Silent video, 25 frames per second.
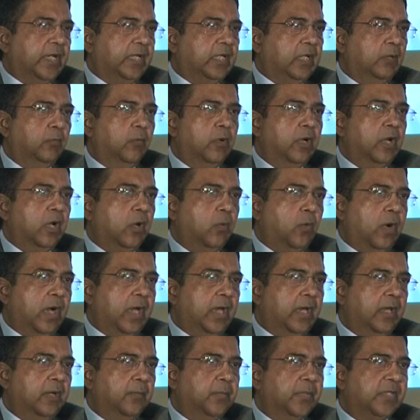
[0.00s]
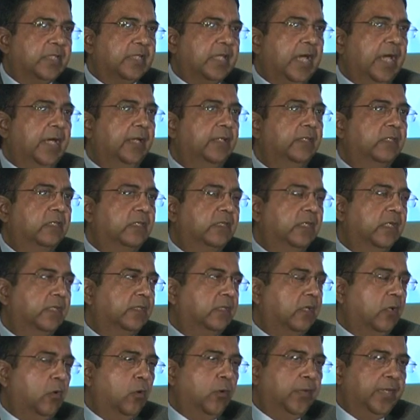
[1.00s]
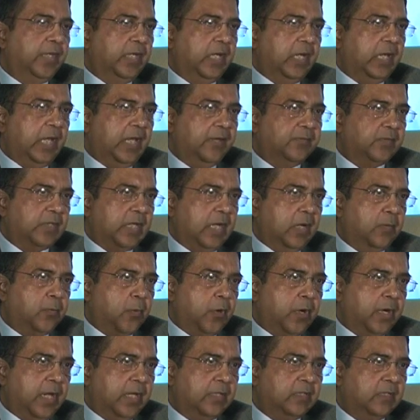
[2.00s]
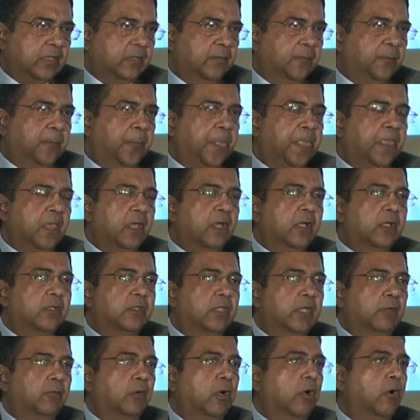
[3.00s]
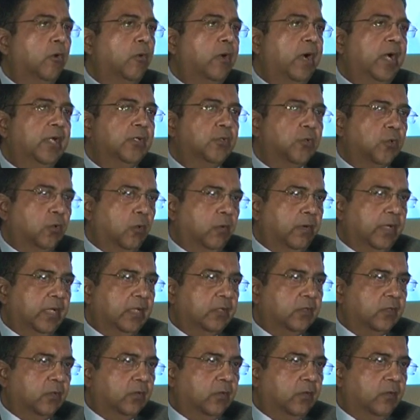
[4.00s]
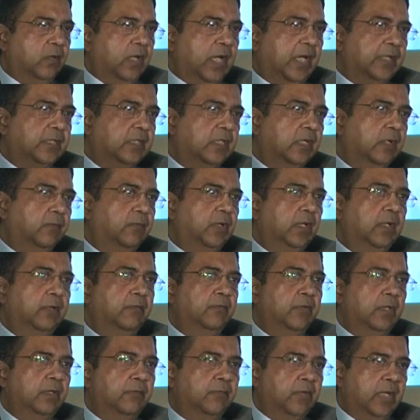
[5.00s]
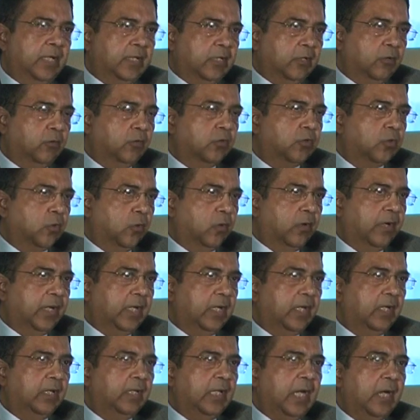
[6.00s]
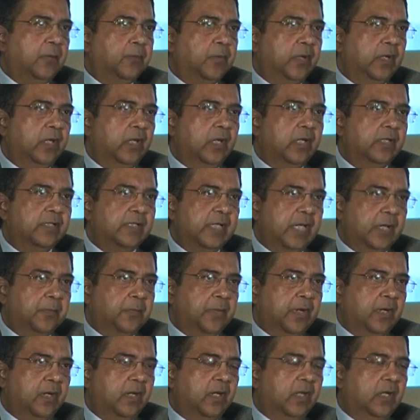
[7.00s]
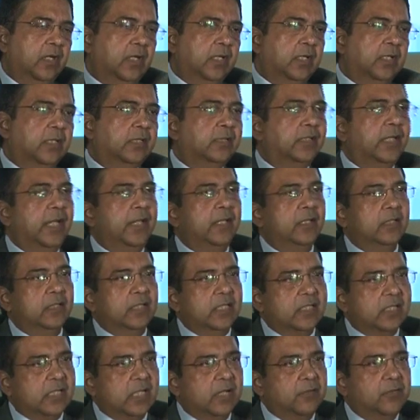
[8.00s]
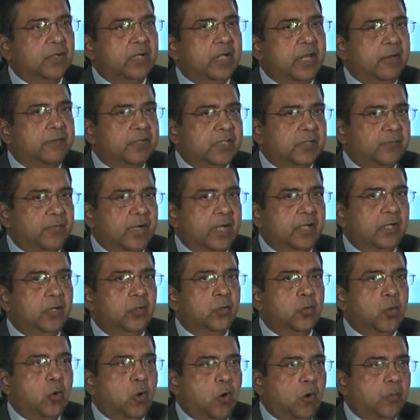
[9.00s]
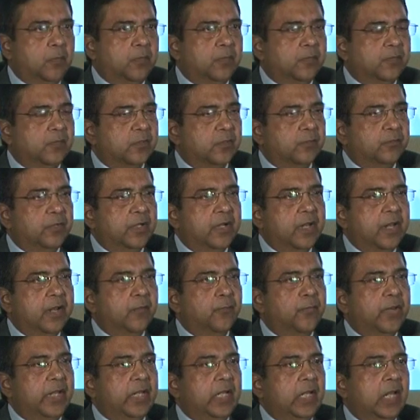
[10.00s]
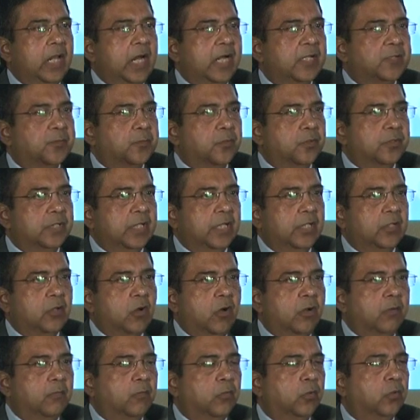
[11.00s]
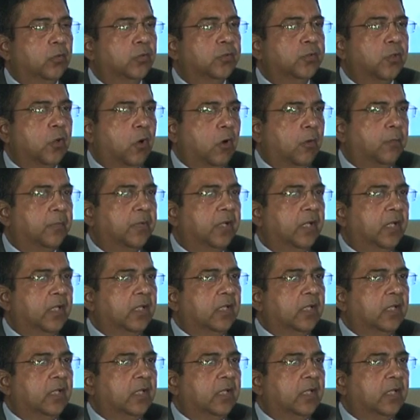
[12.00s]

that you would require besides just clothing and lifestyle products? See, you would require jewelry. So last year we, we went into jewelry in that particular segment. Then this year we diversified into home. So we done a very large project on Cruise Home,